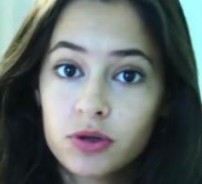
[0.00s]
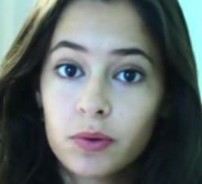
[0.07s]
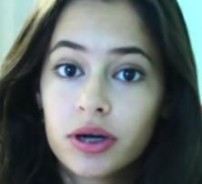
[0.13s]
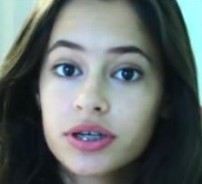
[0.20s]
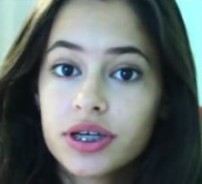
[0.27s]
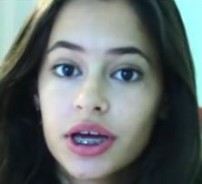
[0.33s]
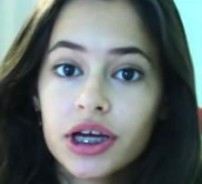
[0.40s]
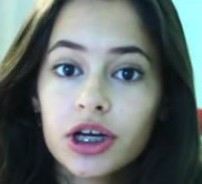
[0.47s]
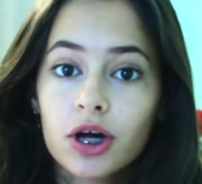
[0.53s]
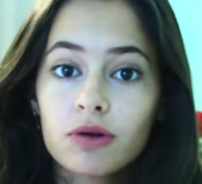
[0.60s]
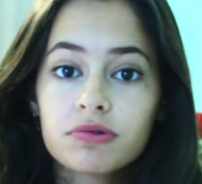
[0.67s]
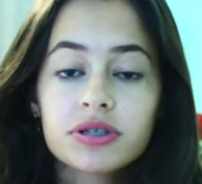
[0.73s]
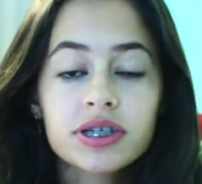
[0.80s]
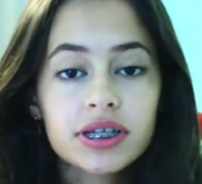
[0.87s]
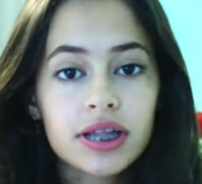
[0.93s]
You want to take
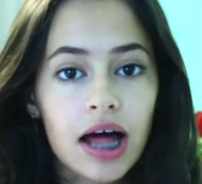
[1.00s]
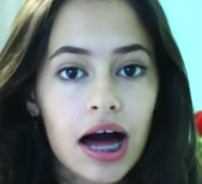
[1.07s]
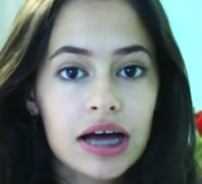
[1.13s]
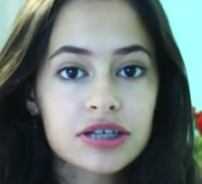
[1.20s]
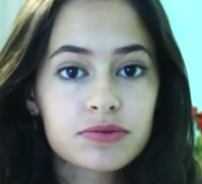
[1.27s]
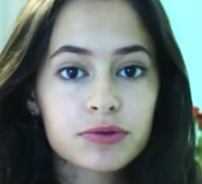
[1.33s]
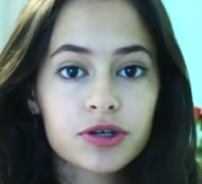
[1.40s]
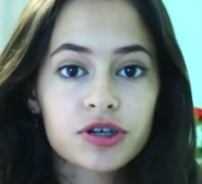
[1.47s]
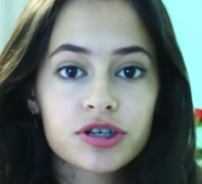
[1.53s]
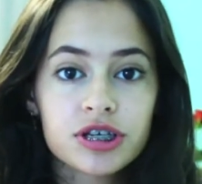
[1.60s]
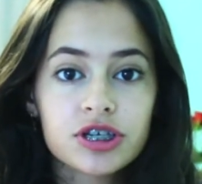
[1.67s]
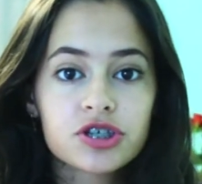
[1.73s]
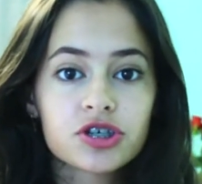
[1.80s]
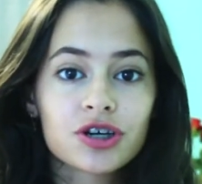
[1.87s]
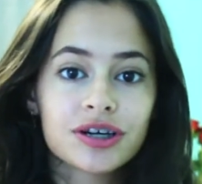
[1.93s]
notes in class when your
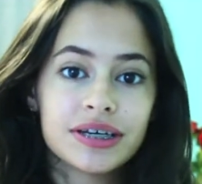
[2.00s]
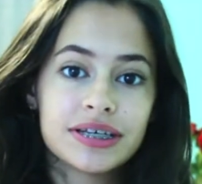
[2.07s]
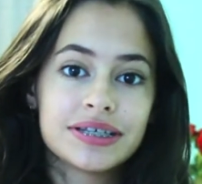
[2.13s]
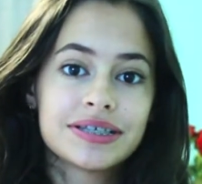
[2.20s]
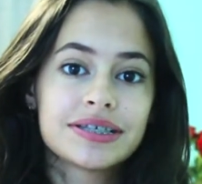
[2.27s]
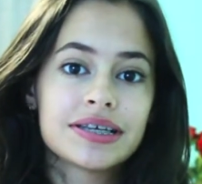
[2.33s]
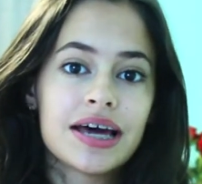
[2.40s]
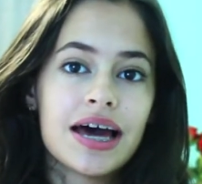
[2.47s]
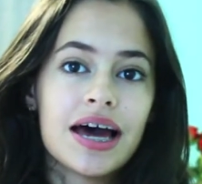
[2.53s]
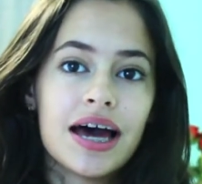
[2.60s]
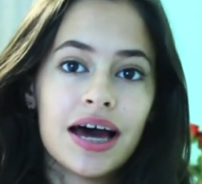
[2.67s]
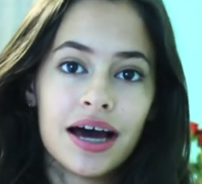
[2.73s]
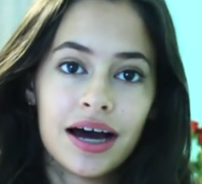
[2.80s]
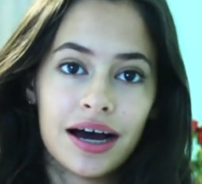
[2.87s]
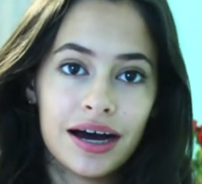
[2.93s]
teacher is
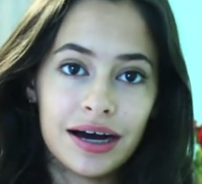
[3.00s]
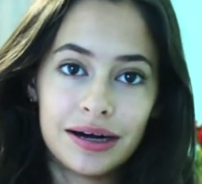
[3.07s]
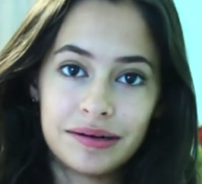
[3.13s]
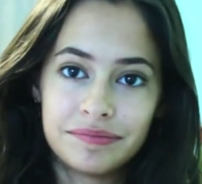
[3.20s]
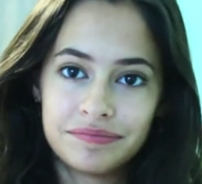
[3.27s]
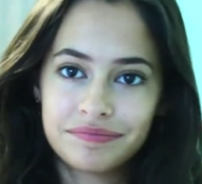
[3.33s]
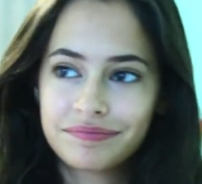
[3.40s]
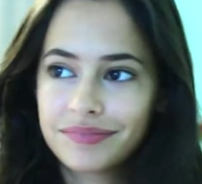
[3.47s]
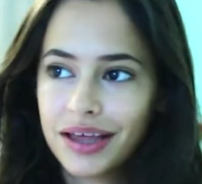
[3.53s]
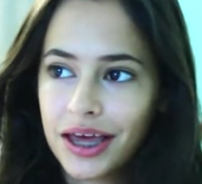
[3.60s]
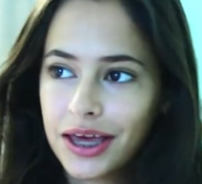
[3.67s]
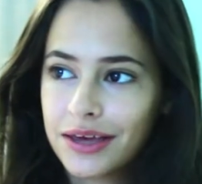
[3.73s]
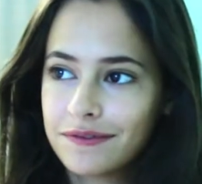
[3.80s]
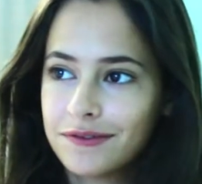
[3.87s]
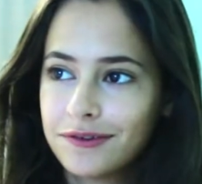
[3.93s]
um,
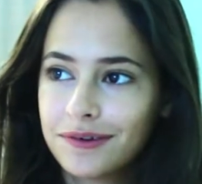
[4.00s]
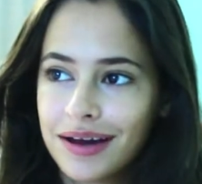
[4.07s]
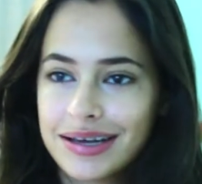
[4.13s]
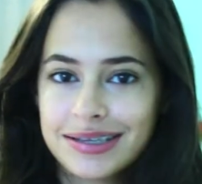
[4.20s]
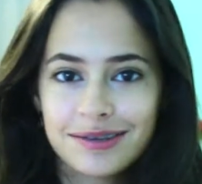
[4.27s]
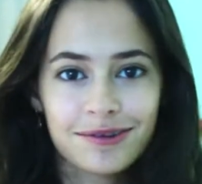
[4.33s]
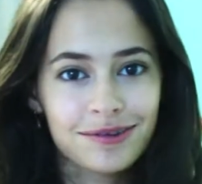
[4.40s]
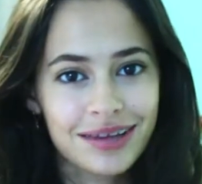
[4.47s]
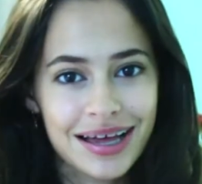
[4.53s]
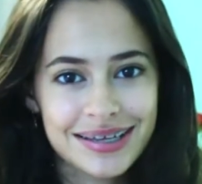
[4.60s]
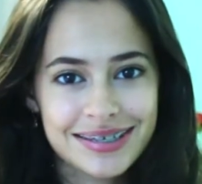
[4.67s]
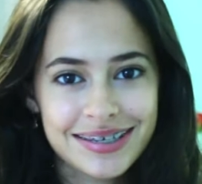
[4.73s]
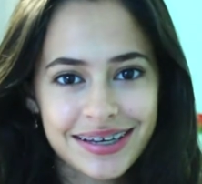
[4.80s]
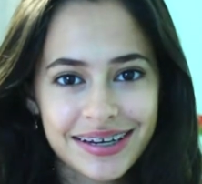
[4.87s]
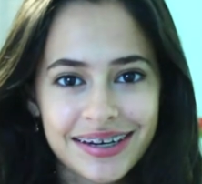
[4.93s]
giving you guys a little
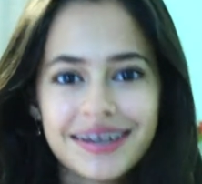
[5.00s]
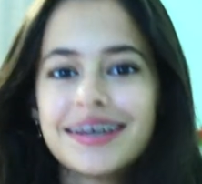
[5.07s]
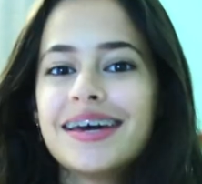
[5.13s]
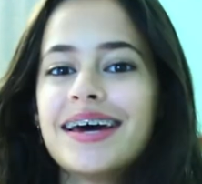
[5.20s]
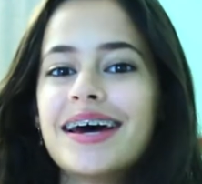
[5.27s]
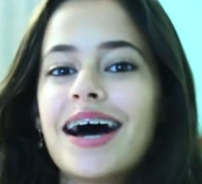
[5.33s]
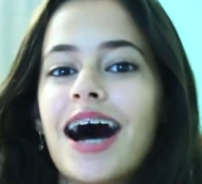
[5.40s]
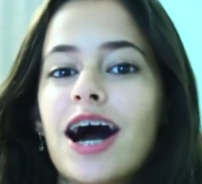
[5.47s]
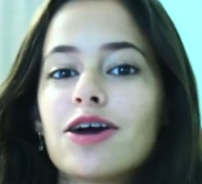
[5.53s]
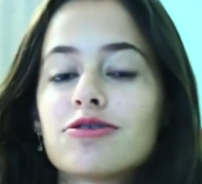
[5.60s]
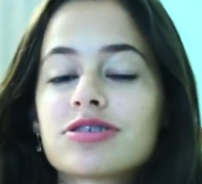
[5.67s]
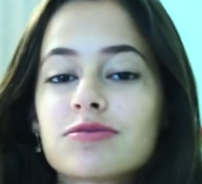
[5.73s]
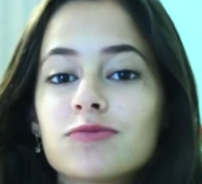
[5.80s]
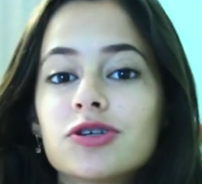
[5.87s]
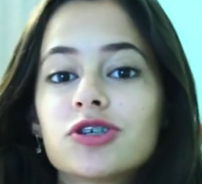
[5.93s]
lesson I know
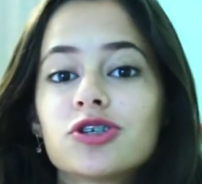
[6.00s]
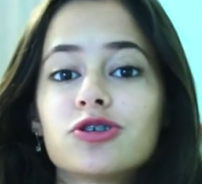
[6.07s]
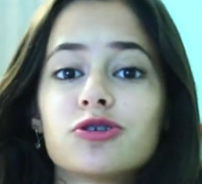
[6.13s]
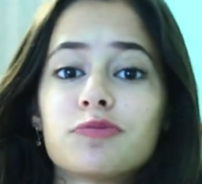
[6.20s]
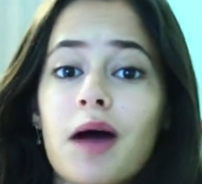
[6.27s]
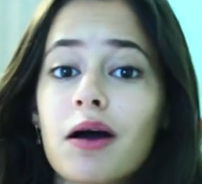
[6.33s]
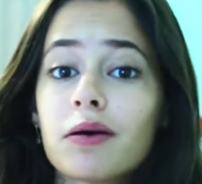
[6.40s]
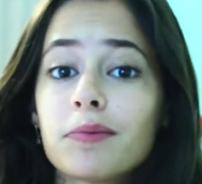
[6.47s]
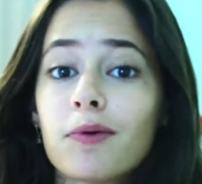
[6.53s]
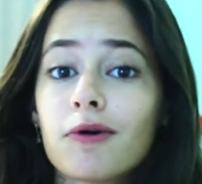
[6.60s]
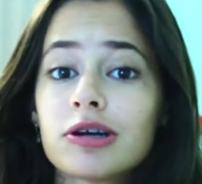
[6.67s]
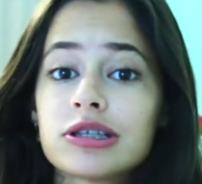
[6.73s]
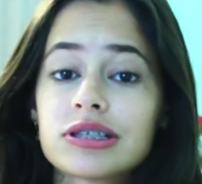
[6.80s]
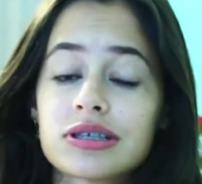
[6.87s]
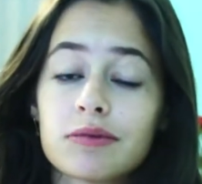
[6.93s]
some teachers use
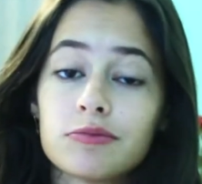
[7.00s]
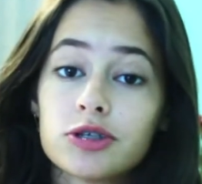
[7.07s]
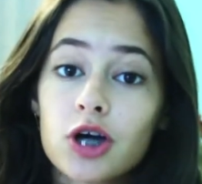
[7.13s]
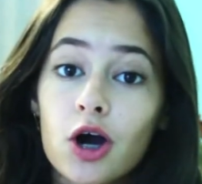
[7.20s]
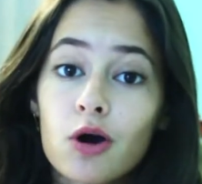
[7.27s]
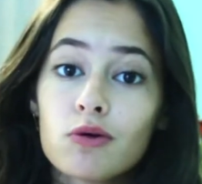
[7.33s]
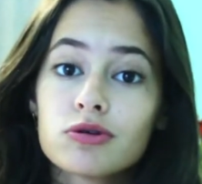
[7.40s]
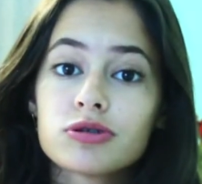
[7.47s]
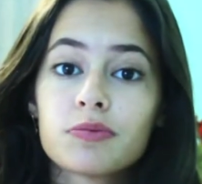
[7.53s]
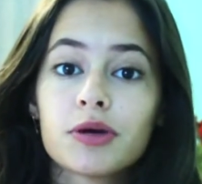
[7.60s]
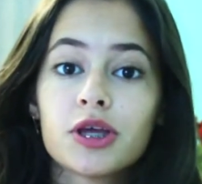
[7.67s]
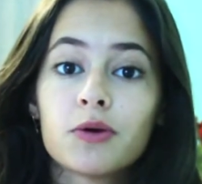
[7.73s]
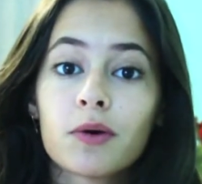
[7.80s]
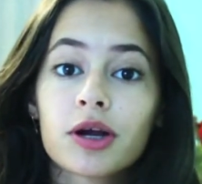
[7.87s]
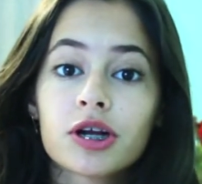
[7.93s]
PowerPoint, some don't, but
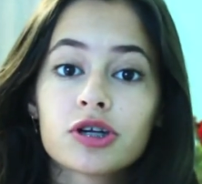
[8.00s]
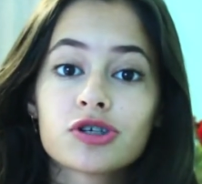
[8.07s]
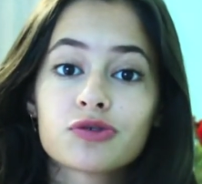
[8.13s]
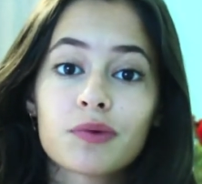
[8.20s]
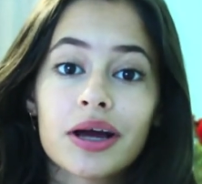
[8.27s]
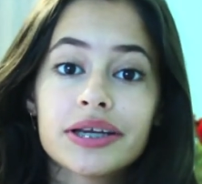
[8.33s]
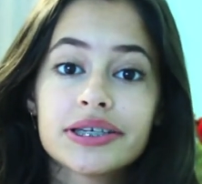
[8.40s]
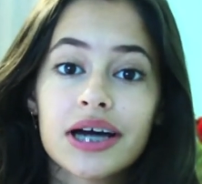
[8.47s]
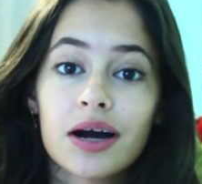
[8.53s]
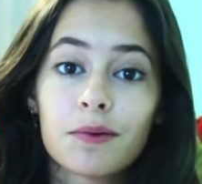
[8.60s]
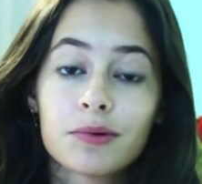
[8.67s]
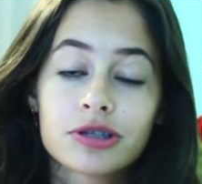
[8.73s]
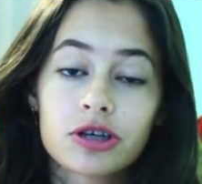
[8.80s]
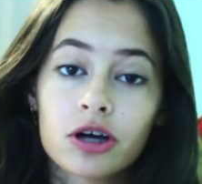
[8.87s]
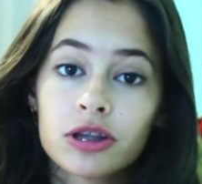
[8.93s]
you want to just write down
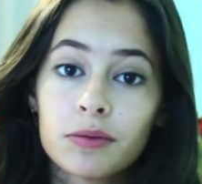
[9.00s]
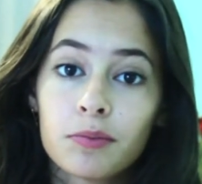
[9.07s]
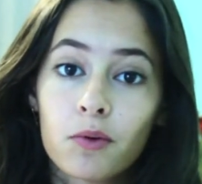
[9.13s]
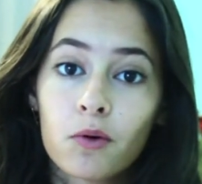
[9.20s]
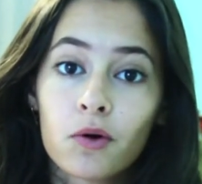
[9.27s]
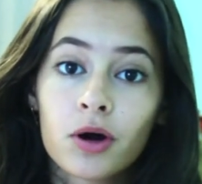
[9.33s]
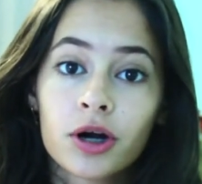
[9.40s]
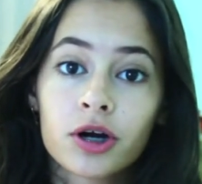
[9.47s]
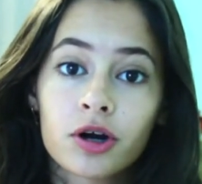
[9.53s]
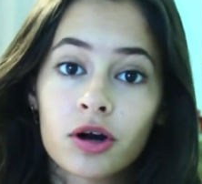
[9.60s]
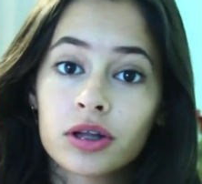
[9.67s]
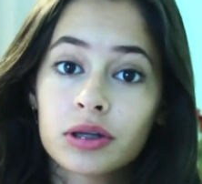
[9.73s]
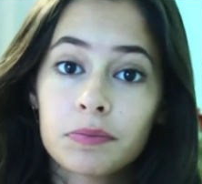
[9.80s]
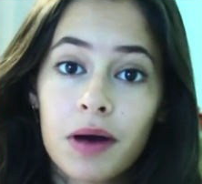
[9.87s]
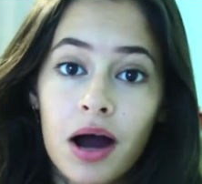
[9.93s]
what's on the board or
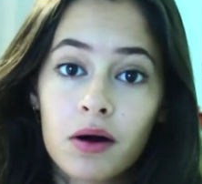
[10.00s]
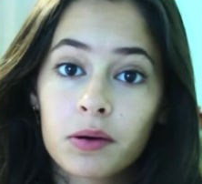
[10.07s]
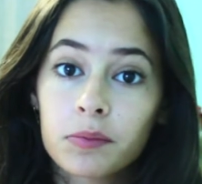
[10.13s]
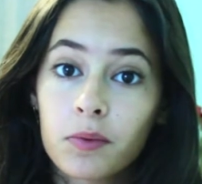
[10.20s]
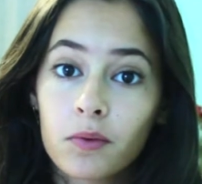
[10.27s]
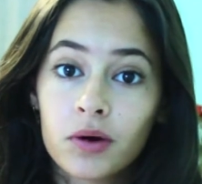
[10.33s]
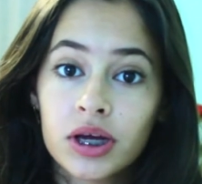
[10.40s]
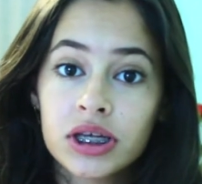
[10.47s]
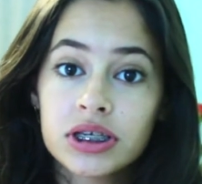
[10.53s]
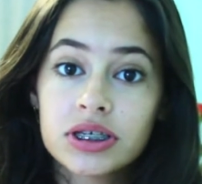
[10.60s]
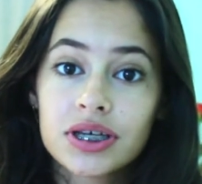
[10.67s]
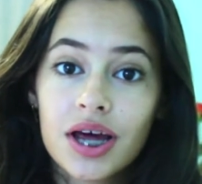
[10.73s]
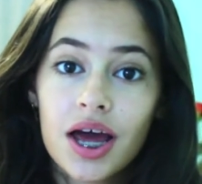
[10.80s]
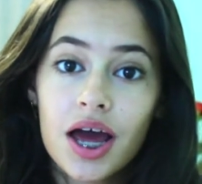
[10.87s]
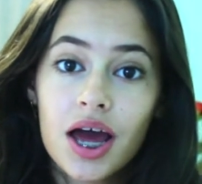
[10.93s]
on the PowerPoint,